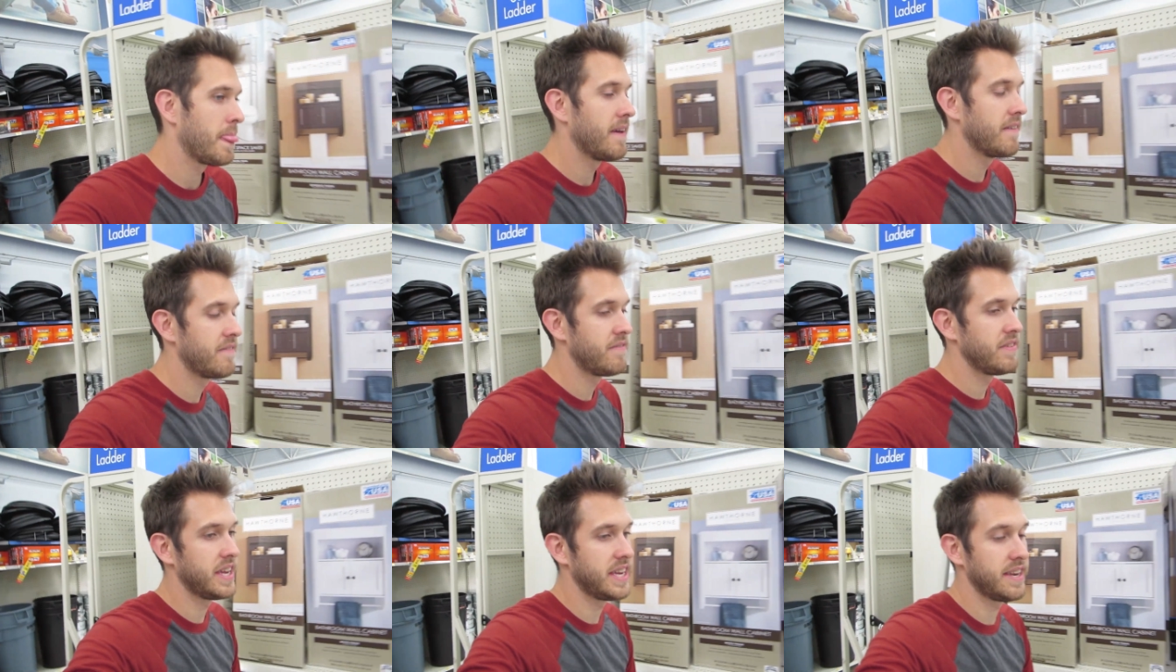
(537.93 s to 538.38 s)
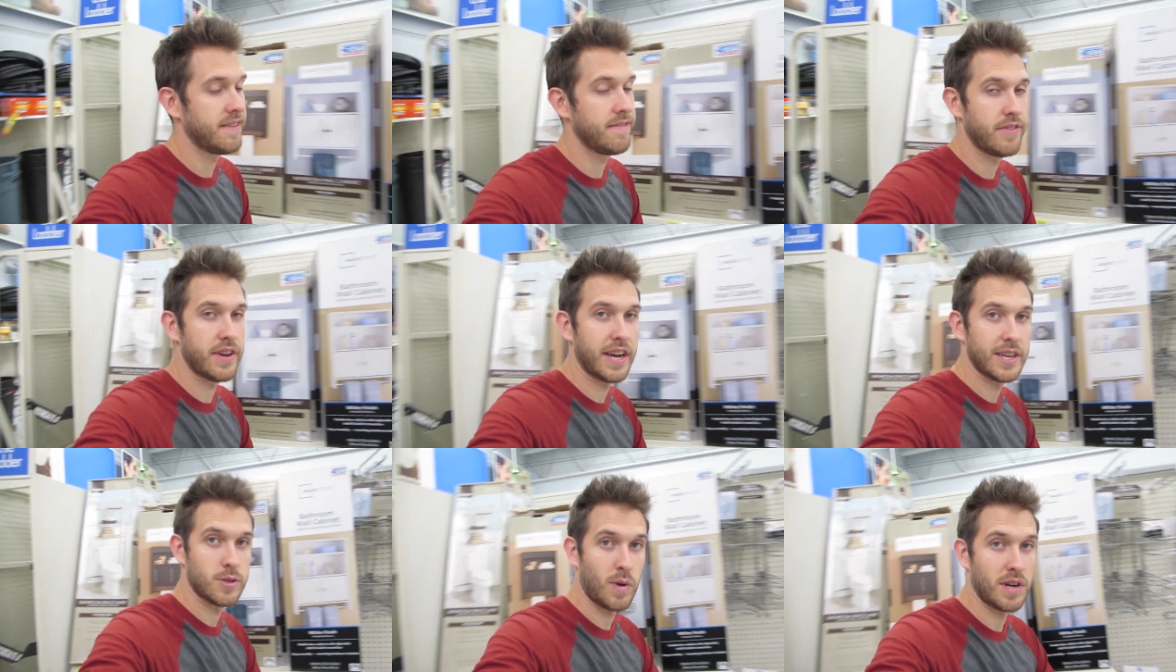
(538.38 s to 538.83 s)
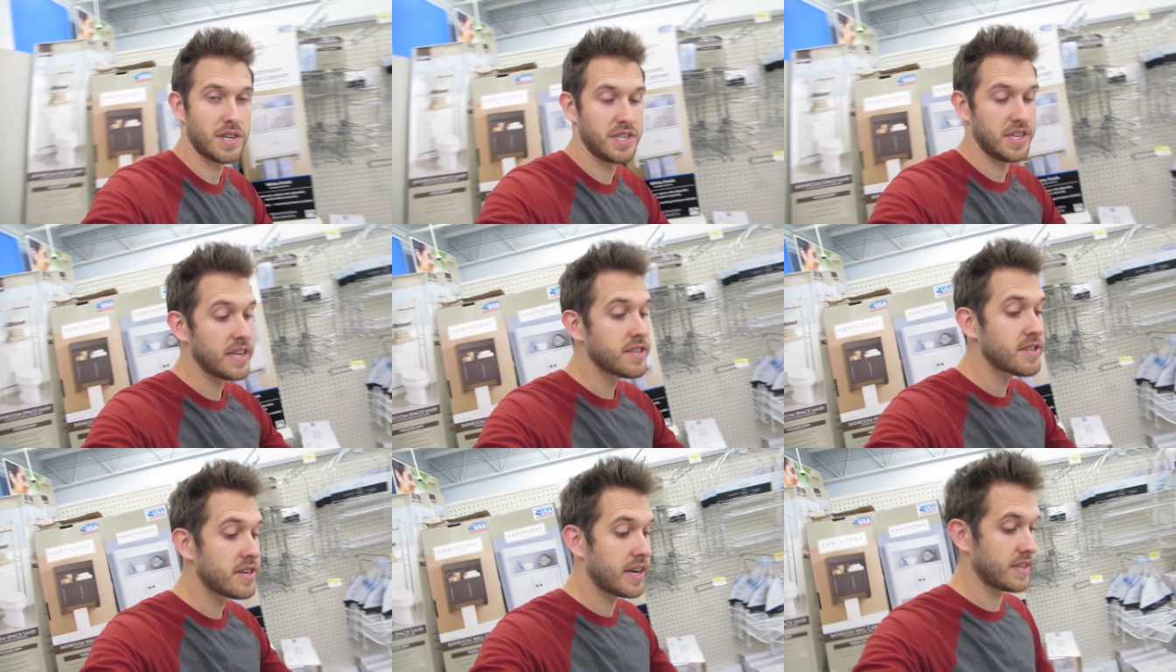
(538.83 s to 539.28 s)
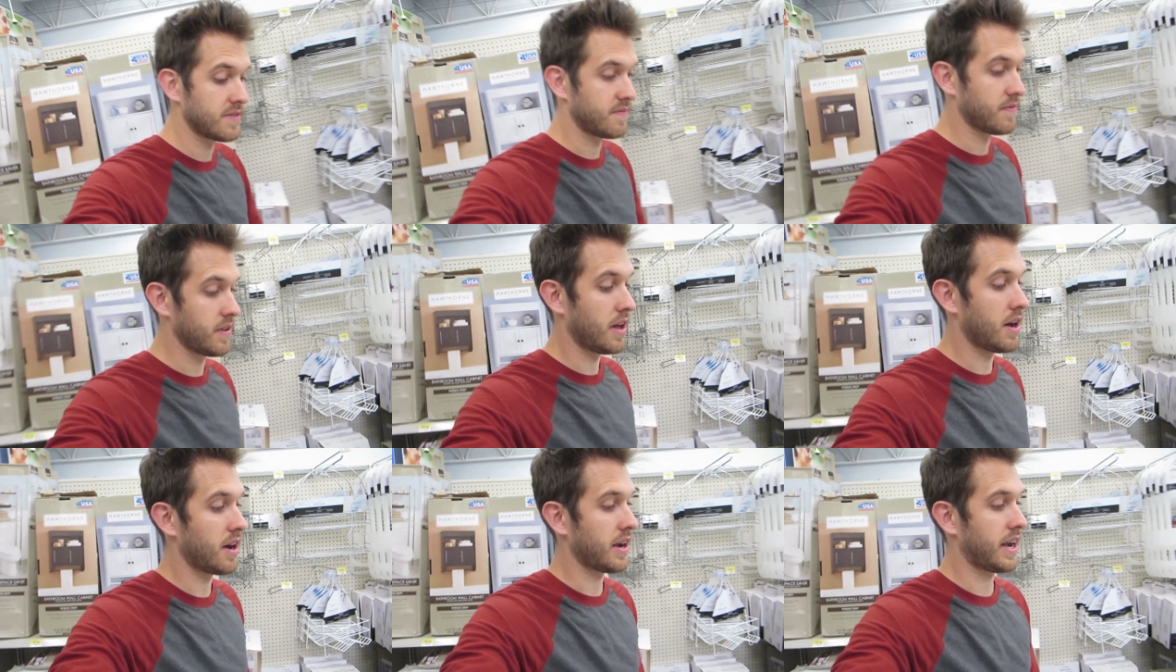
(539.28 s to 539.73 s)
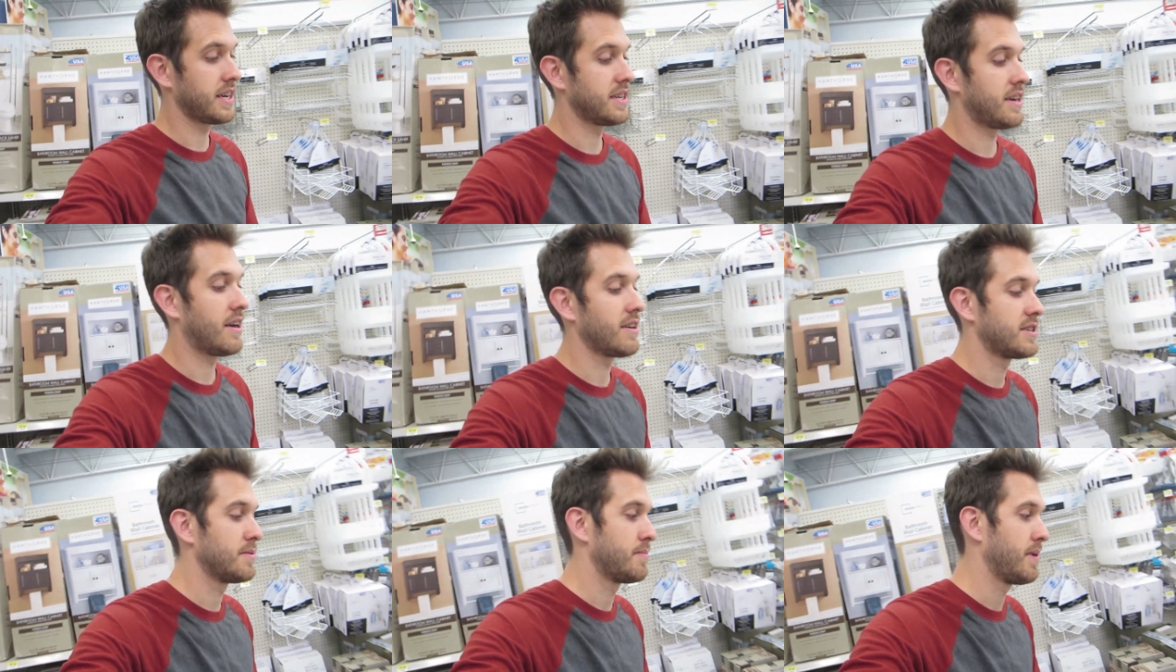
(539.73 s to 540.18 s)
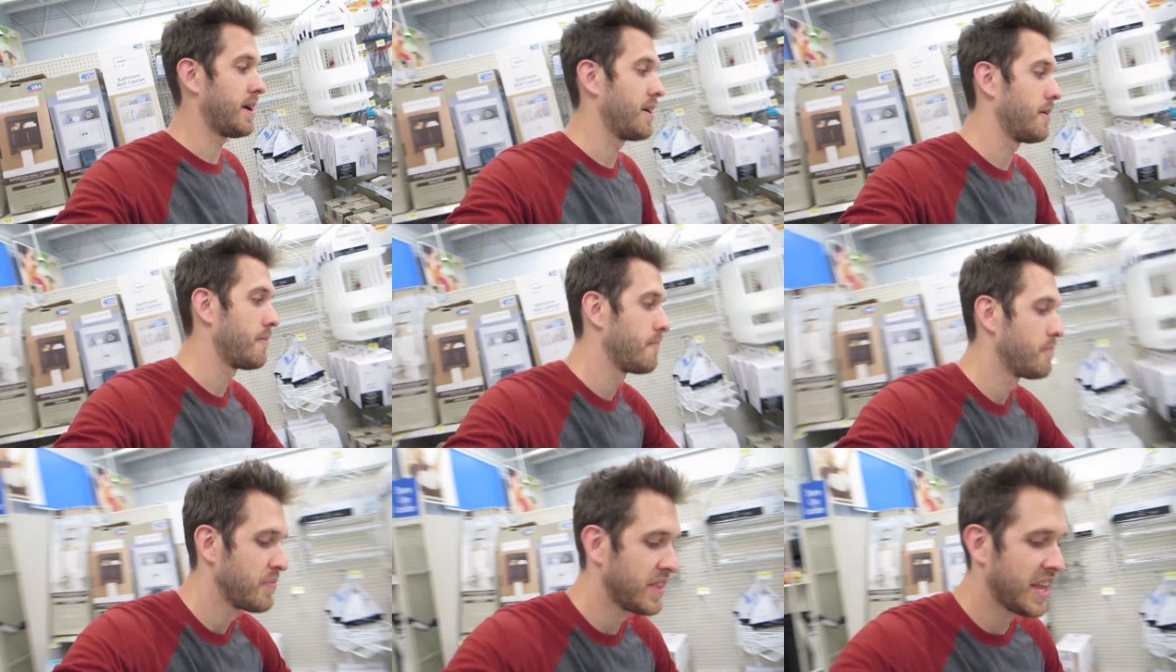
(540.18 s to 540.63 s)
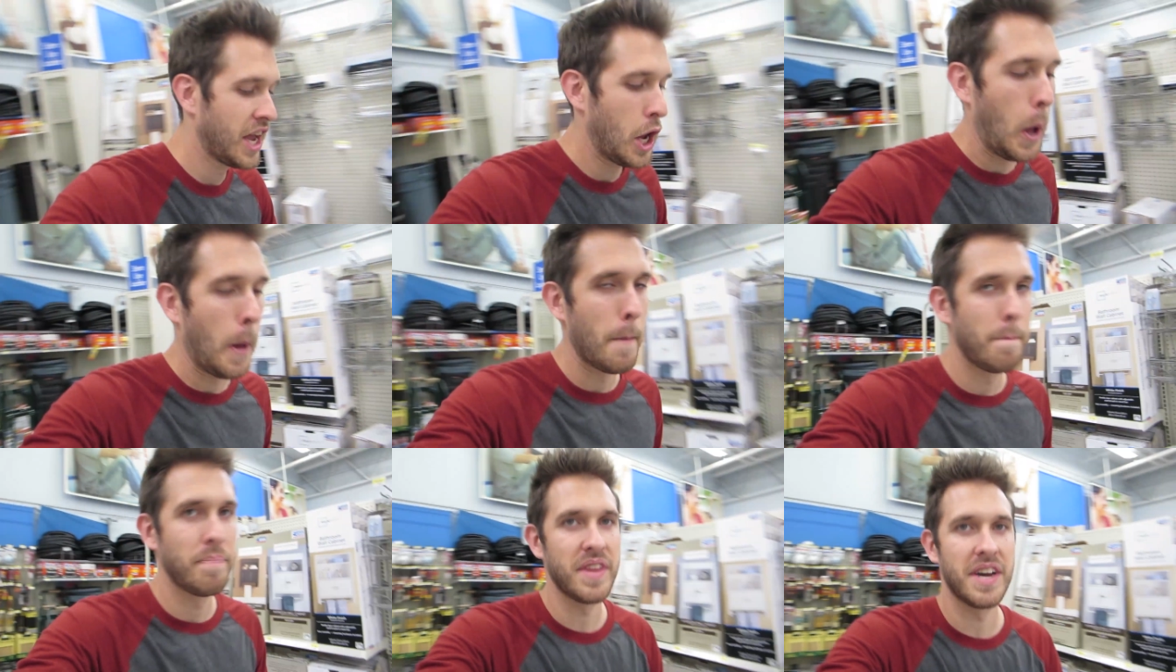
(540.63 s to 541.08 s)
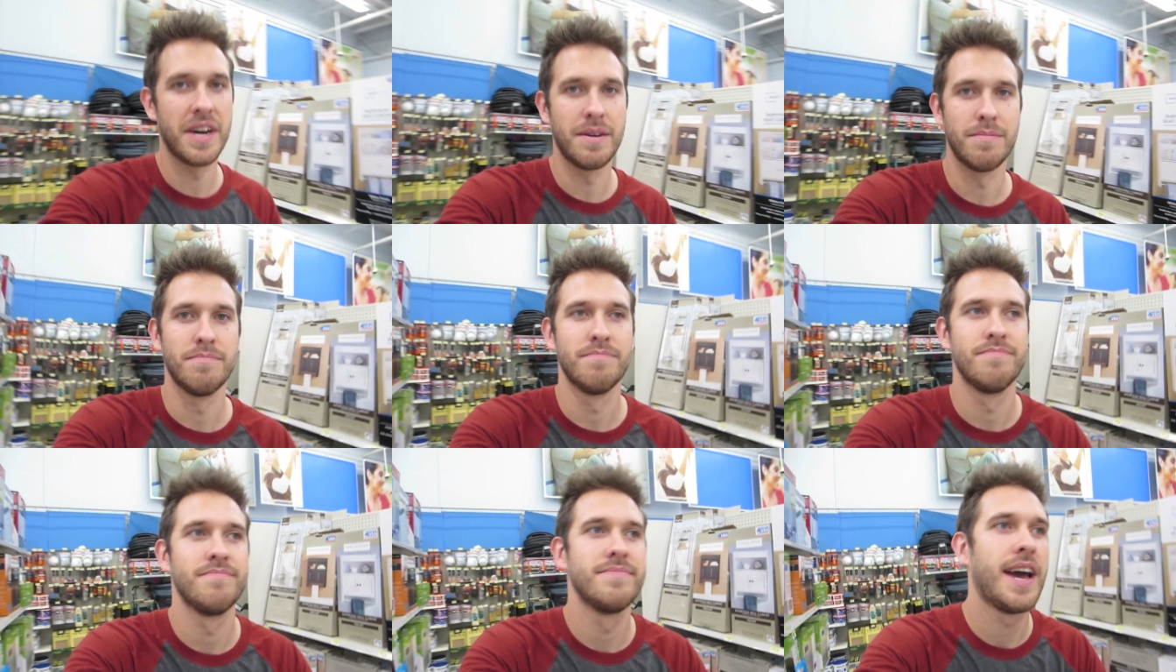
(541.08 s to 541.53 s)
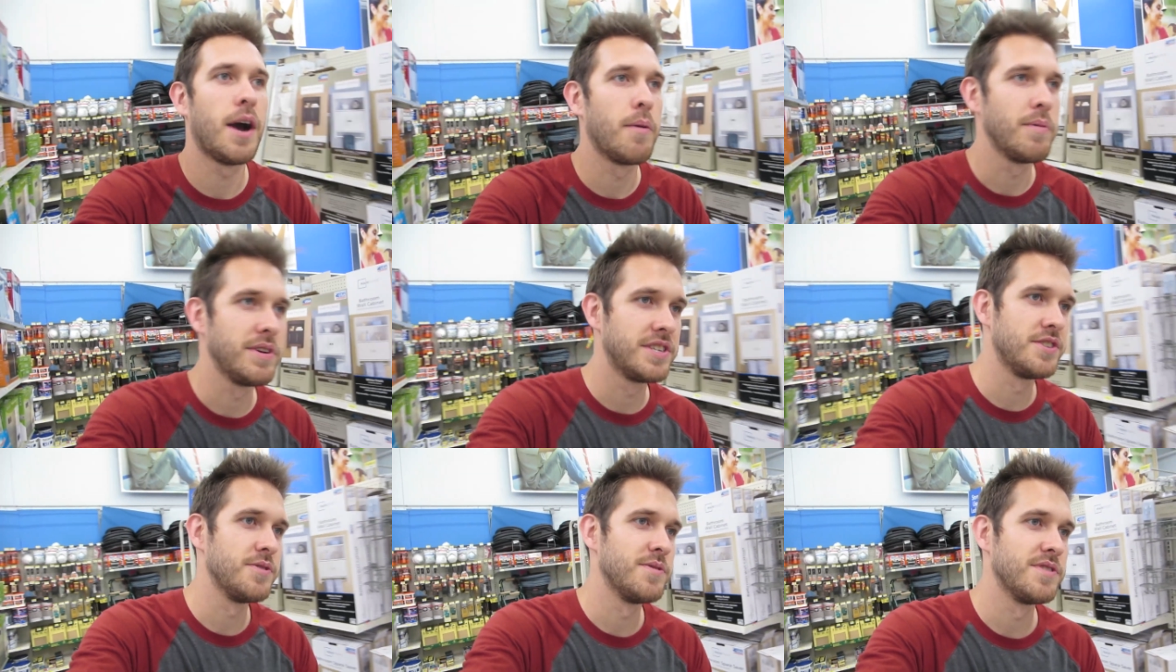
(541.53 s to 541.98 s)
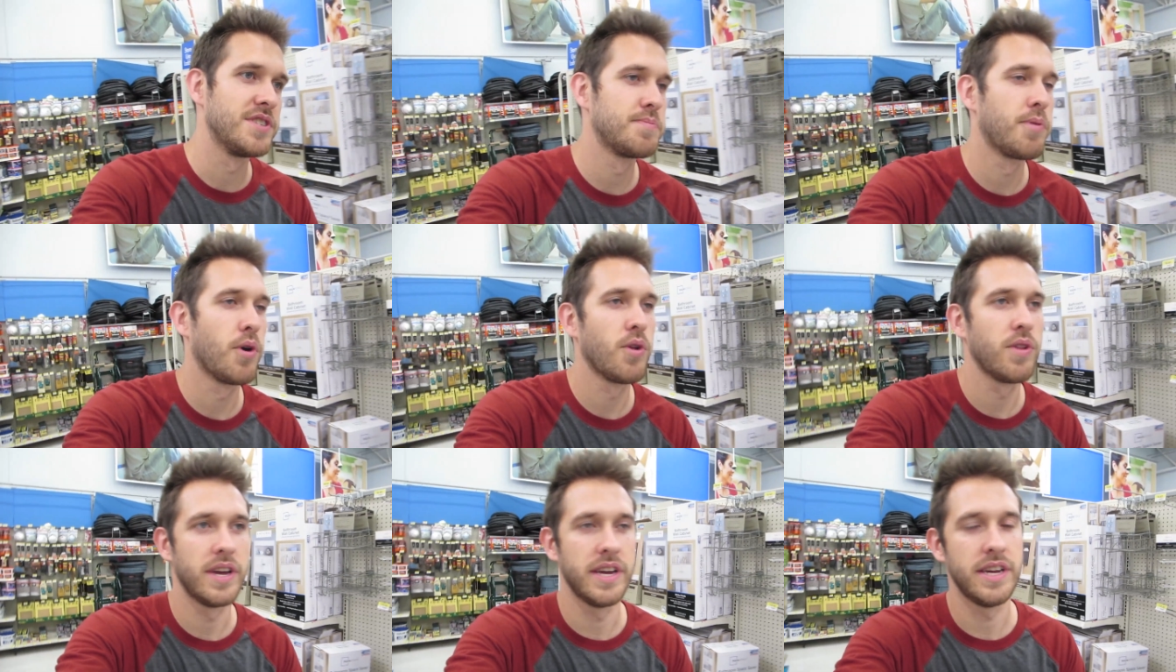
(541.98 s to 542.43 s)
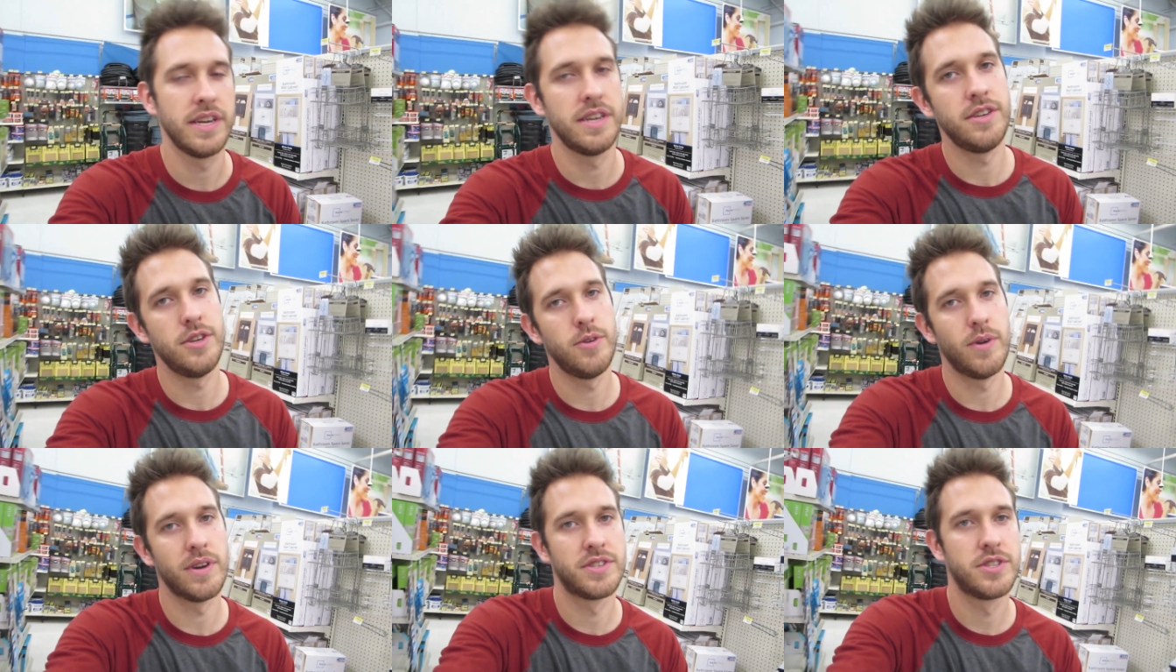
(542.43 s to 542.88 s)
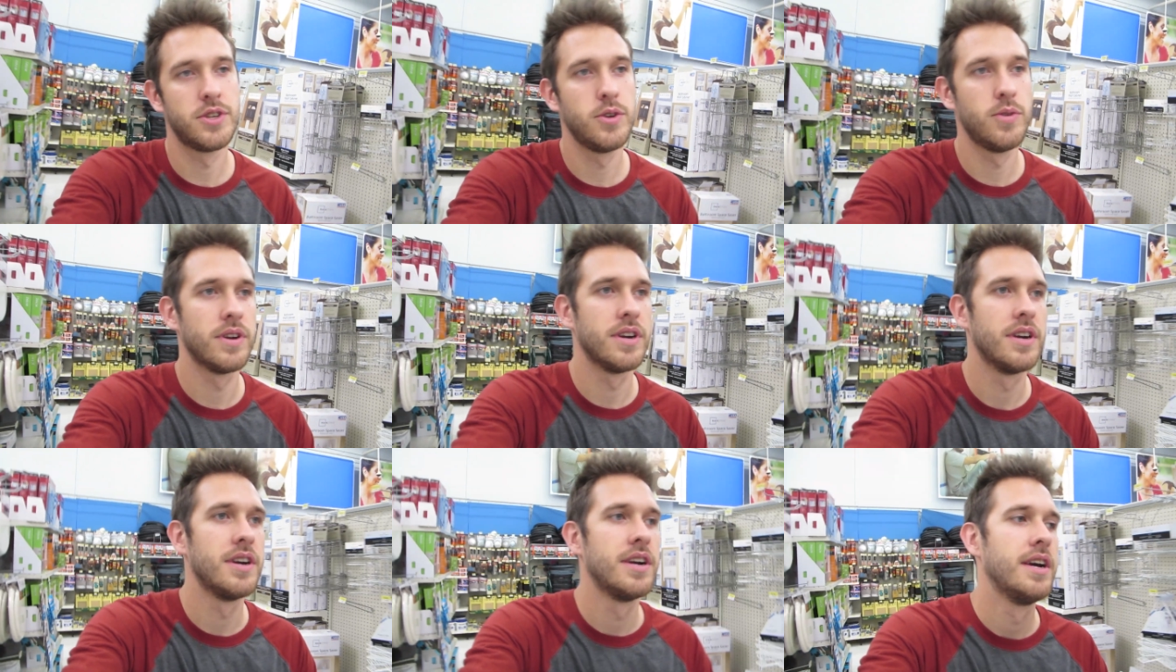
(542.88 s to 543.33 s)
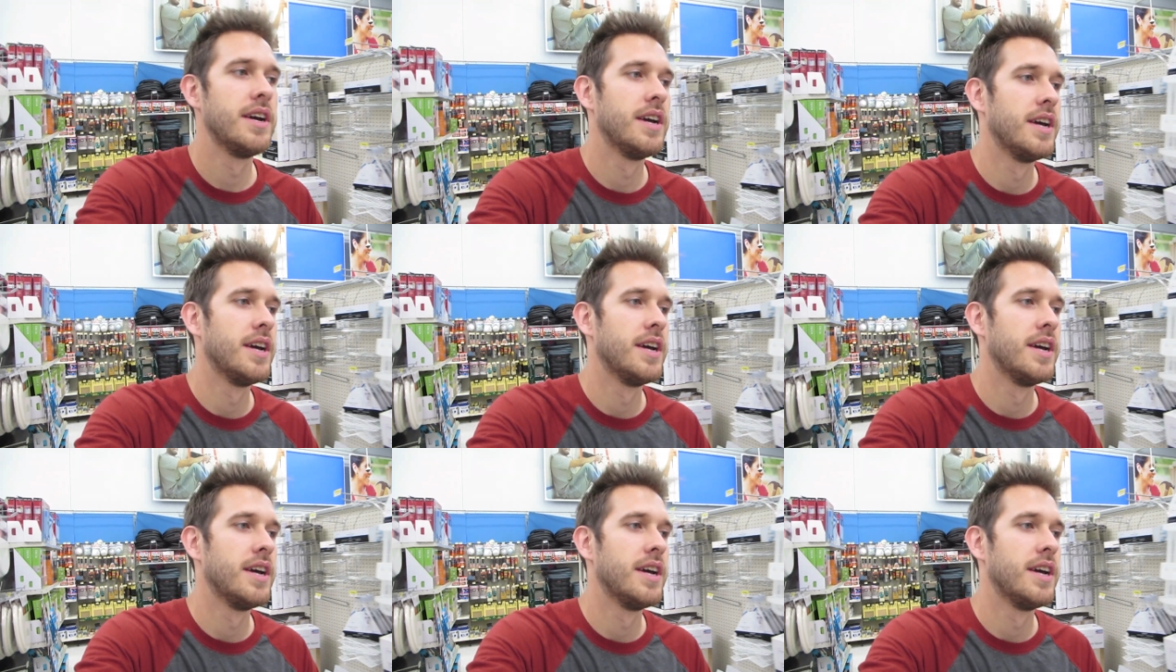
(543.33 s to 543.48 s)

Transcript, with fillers: if, and if you guys watched yesterday's vlog, I talked about Um, how we should do a Chipotle U S tour,